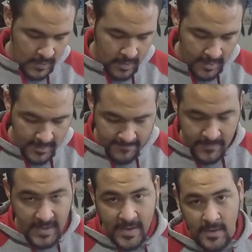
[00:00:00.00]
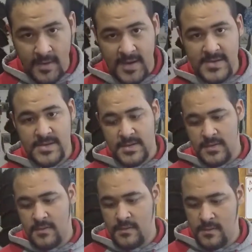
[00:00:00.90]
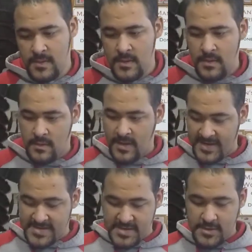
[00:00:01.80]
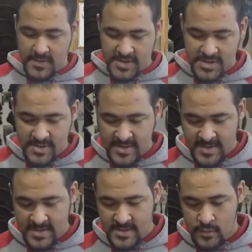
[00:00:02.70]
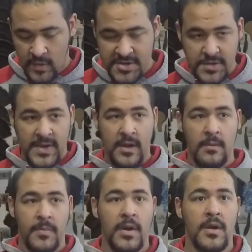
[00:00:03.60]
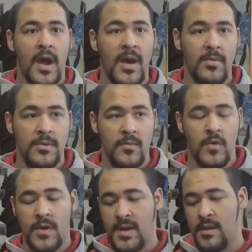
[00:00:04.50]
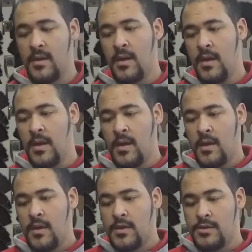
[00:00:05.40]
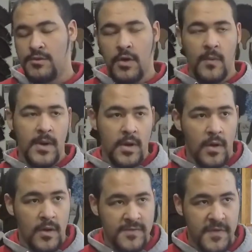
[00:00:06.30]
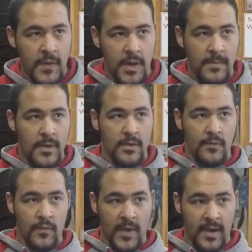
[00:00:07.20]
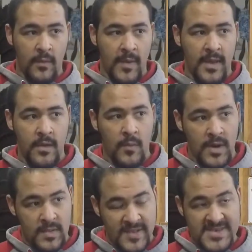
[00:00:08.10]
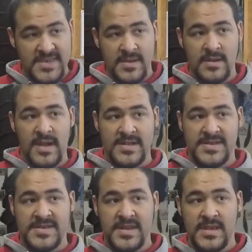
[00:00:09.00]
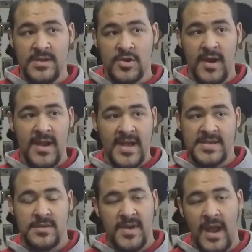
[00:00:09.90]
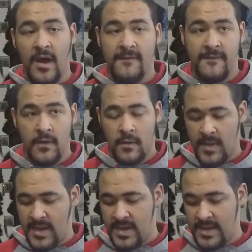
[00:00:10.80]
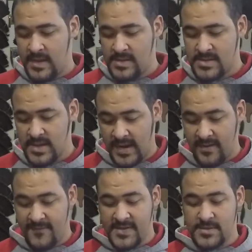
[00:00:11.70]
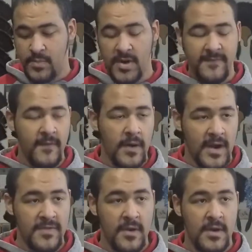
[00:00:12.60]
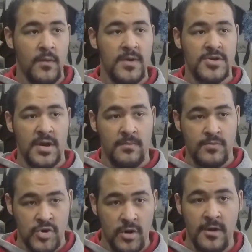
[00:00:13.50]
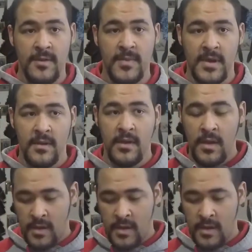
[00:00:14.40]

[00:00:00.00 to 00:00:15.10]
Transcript: All right, and our next situation is once you hear a bird gobble in the morning, you don't want to call to him right away. You want to listen and try and estimate how far away he is, and if it's pretty far out there and you want to try and draw him in